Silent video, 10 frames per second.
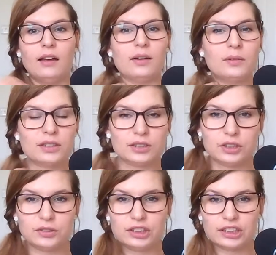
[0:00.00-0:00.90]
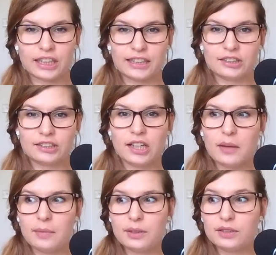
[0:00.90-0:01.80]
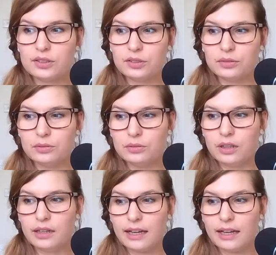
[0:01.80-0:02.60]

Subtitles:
It wasn't a huge change, but to